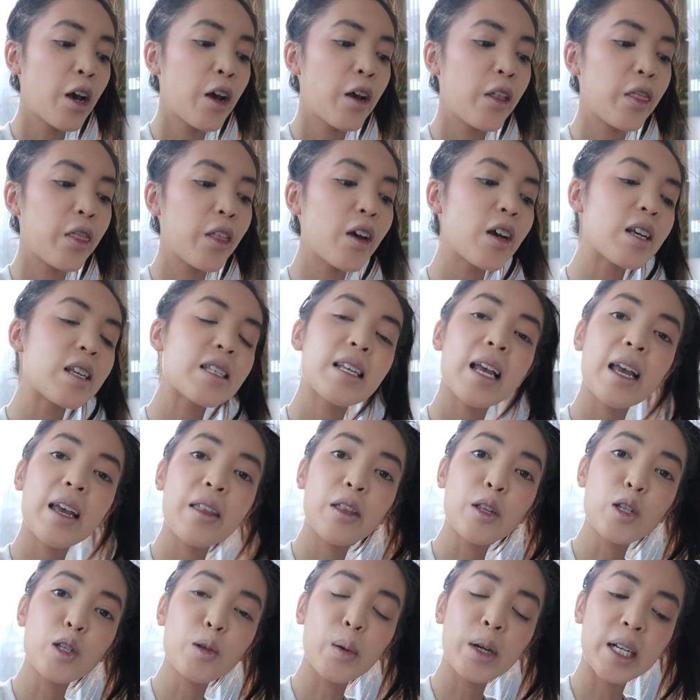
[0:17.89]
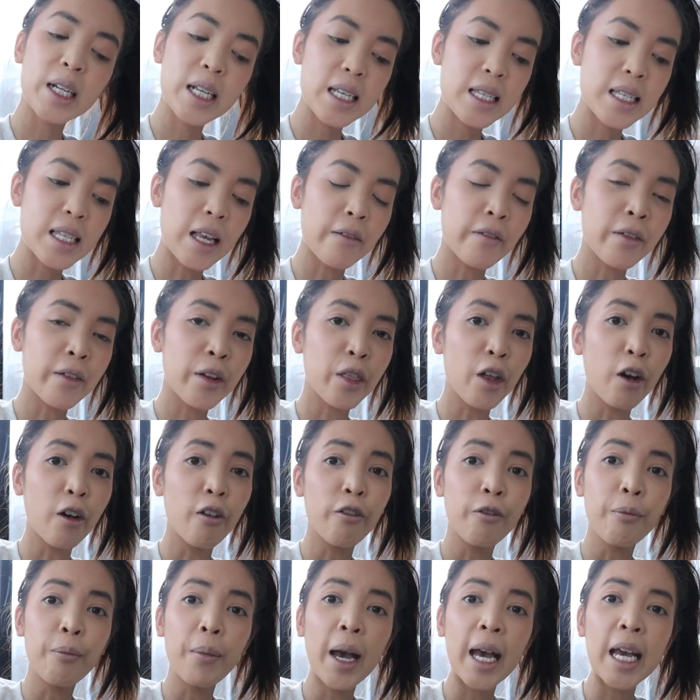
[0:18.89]
Thursday the 27th
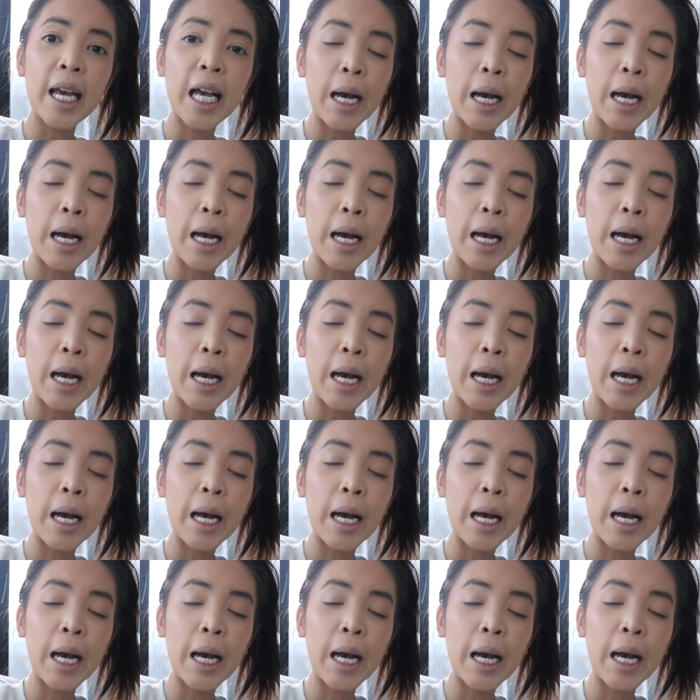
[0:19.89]
of May.